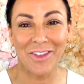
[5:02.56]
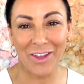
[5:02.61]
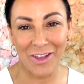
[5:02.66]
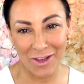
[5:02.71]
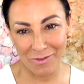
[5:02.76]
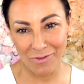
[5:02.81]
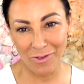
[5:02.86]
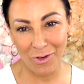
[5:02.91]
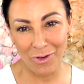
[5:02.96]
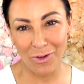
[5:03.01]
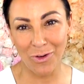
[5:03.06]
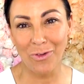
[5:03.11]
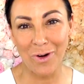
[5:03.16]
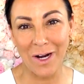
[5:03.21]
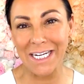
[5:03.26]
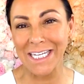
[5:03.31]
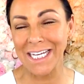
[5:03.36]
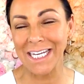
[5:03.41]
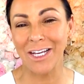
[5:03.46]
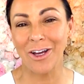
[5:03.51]
that you've
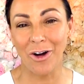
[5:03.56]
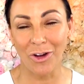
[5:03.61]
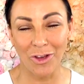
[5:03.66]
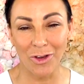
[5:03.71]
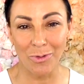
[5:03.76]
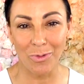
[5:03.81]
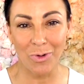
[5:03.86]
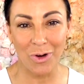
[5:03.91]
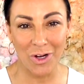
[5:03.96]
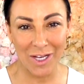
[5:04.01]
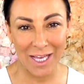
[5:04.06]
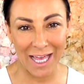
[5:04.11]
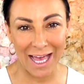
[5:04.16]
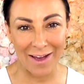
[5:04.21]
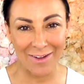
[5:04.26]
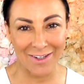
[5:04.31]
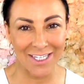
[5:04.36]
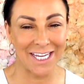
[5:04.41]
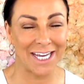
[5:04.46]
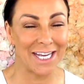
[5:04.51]
already got your
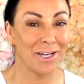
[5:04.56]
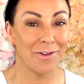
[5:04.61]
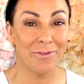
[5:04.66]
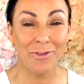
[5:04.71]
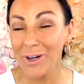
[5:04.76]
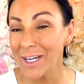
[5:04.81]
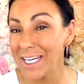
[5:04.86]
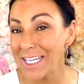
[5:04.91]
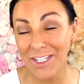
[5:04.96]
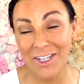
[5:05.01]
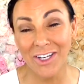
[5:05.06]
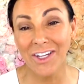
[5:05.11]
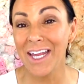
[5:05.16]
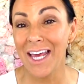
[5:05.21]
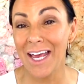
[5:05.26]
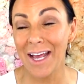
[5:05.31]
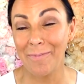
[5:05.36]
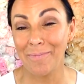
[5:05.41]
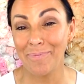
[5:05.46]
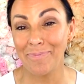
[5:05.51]
workout in, you've already done
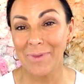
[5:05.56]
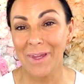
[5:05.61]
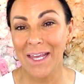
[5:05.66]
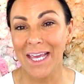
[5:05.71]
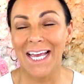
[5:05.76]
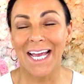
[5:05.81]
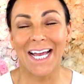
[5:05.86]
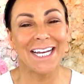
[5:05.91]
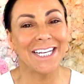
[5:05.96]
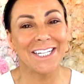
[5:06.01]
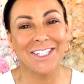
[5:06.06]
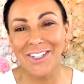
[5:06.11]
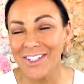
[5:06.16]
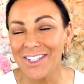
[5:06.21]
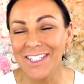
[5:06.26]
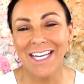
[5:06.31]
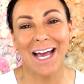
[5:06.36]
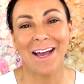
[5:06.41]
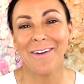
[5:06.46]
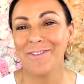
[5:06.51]
it. And it
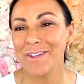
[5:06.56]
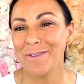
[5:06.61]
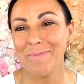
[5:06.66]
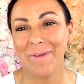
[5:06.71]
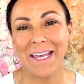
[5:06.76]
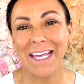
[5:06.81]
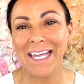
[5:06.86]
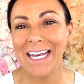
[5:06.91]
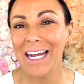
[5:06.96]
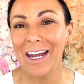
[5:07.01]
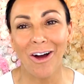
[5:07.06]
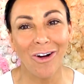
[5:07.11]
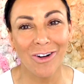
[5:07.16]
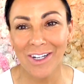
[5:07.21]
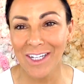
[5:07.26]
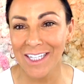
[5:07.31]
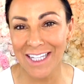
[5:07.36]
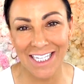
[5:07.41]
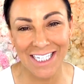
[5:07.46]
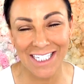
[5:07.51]
doesn't have to be
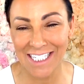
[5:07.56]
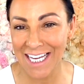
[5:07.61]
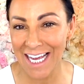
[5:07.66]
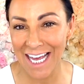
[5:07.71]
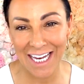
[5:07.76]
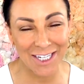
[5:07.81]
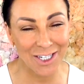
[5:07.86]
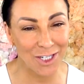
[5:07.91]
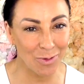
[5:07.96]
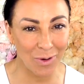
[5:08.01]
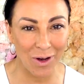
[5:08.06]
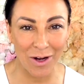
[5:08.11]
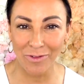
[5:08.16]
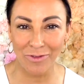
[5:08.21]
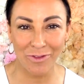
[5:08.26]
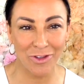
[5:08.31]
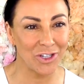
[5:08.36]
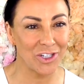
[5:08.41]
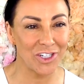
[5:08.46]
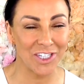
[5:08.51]
longer than 10,
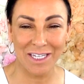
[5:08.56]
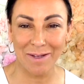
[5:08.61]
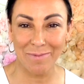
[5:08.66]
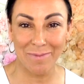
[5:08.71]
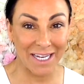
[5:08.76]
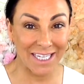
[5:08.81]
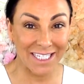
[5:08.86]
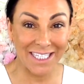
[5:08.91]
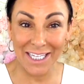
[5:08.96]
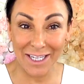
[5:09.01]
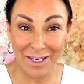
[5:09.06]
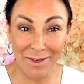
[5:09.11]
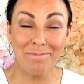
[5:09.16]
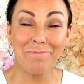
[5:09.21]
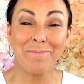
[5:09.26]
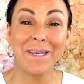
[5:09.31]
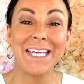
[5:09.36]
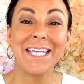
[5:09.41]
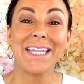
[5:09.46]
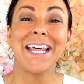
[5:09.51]
12, 13 minutes. It can
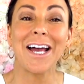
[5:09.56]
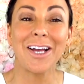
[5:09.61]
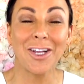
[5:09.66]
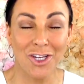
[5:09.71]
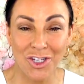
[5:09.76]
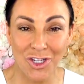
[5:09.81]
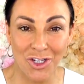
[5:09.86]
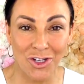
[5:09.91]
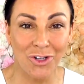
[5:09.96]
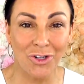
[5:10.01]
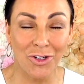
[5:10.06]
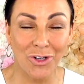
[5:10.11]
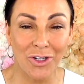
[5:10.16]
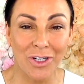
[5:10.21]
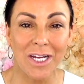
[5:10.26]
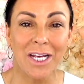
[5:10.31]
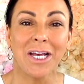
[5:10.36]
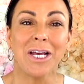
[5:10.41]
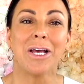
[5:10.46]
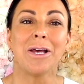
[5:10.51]
be that
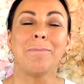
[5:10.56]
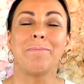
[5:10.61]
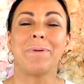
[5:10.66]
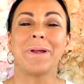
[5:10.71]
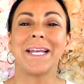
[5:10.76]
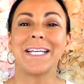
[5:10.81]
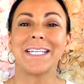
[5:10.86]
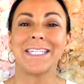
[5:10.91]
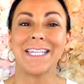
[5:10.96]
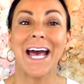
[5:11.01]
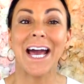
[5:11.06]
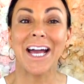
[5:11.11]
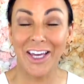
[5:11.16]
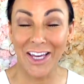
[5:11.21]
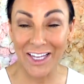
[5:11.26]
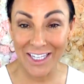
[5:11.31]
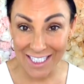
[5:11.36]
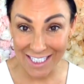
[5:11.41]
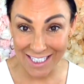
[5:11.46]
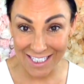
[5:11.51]
short, but it's that
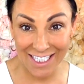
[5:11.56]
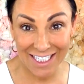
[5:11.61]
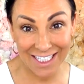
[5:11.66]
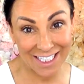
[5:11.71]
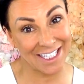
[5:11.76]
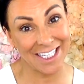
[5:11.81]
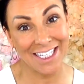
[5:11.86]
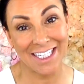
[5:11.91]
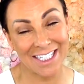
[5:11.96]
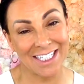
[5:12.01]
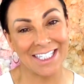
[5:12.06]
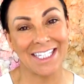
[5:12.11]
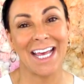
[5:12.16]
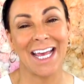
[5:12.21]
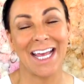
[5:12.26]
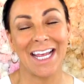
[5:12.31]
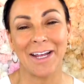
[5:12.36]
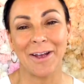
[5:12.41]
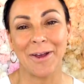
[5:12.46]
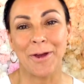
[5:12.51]

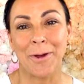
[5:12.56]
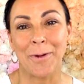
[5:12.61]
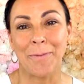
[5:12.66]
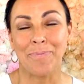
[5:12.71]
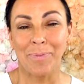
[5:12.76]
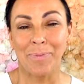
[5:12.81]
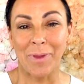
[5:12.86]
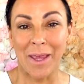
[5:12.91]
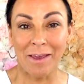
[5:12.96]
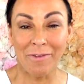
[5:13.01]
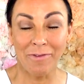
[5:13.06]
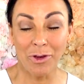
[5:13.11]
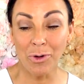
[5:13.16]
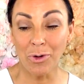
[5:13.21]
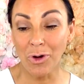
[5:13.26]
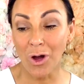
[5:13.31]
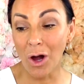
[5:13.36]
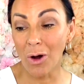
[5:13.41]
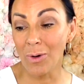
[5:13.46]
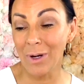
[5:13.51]
consistency. If
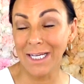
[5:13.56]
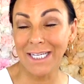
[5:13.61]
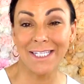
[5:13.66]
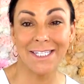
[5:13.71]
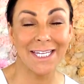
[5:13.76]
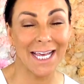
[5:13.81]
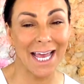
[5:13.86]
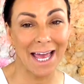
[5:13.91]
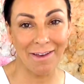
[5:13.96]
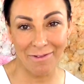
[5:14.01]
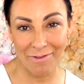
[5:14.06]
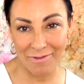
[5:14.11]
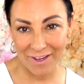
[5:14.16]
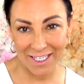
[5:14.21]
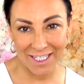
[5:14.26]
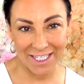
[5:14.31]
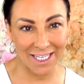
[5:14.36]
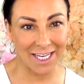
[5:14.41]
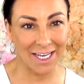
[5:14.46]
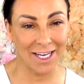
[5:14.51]
your goal is to get
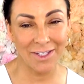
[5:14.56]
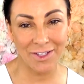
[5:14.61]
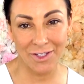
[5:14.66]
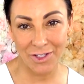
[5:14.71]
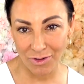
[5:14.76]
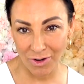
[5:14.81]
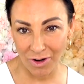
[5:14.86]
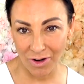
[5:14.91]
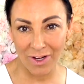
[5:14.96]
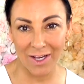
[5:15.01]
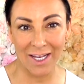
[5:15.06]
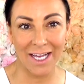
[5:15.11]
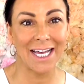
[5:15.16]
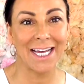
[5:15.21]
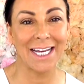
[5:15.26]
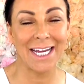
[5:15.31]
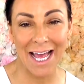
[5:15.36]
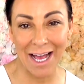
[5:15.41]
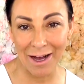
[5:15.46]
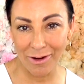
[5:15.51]
fitter and stronger
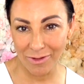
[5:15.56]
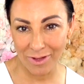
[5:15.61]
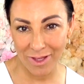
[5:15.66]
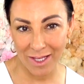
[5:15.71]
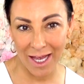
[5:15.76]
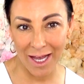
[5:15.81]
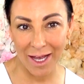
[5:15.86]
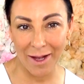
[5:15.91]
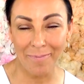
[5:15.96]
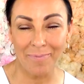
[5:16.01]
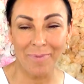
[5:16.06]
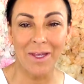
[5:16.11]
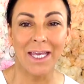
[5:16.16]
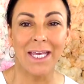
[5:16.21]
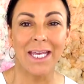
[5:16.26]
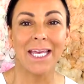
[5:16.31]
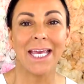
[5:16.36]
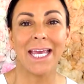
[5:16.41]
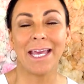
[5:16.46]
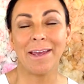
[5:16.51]
and healthier,
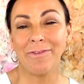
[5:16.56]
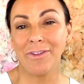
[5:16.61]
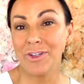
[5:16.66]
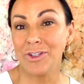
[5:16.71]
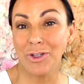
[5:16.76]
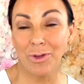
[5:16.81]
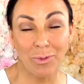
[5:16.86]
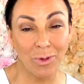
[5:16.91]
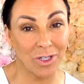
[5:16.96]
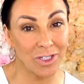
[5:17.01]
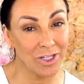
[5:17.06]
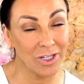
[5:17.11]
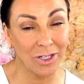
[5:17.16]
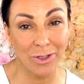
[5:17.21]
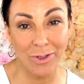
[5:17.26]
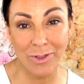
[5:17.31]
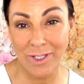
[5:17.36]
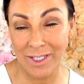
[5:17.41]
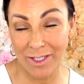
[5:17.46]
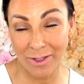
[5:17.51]
if you do want to
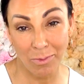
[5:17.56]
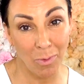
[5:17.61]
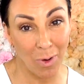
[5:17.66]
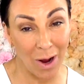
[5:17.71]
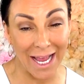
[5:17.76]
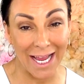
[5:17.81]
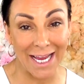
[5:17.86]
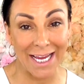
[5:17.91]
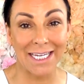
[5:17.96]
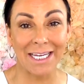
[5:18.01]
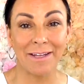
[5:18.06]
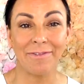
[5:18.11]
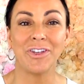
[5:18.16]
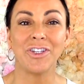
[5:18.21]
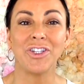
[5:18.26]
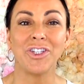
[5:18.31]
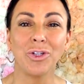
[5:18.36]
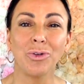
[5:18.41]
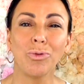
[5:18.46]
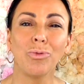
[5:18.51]
lose some weight, if
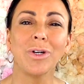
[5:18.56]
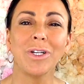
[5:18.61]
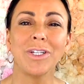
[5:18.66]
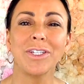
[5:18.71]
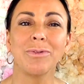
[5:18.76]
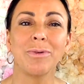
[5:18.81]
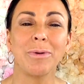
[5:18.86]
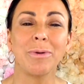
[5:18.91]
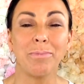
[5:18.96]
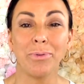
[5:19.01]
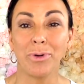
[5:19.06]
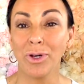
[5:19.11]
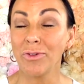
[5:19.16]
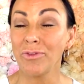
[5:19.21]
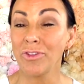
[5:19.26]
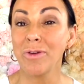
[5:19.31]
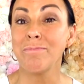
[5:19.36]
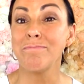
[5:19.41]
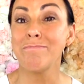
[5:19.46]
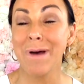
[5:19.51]
you do want to
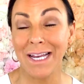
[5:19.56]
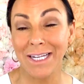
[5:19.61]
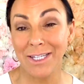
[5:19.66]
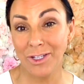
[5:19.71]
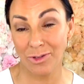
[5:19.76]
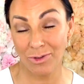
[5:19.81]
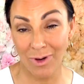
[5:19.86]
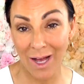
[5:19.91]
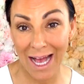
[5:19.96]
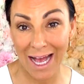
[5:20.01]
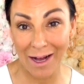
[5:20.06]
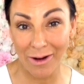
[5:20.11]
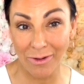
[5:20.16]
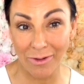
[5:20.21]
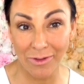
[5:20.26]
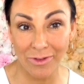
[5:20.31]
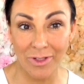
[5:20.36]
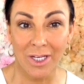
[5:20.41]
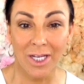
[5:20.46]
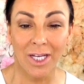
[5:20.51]
improve your mental
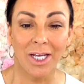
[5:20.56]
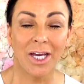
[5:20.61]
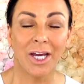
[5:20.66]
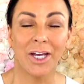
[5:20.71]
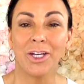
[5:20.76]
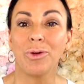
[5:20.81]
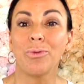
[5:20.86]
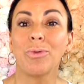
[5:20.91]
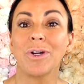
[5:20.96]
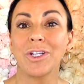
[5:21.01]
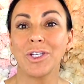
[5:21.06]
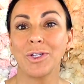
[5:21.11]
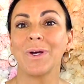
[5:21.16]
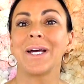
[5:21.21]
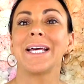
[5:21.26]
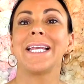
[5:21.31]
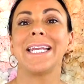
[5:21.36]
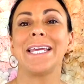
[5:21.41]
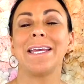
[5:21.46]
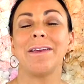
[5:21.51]
health and you want
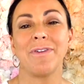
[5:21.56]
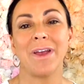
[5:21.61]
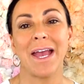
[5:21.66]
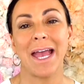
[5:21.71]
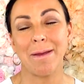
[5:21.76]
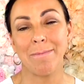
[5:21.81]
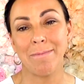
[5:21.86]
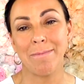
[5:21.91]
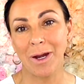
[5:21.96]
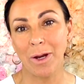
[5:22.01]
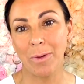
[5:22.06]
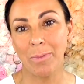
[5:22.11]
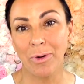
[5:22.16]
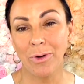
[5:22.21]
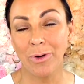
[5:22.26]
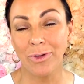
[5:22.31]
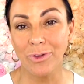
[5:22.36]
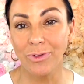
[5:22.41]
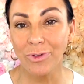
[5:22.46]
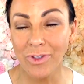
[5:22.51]
to alleviate
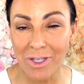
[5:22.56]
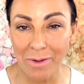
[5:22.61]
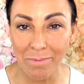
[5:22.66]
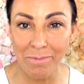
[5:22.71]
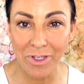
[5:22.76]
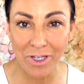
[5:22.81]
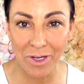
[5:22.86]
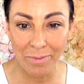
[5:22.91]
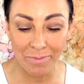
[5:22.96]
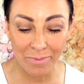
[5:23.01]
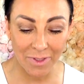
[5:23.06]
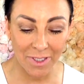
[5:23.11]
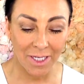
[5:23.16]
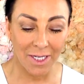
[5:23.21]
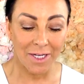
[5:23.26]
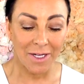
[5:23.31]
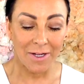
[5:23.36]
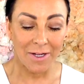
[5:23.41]
menopausal symptoms,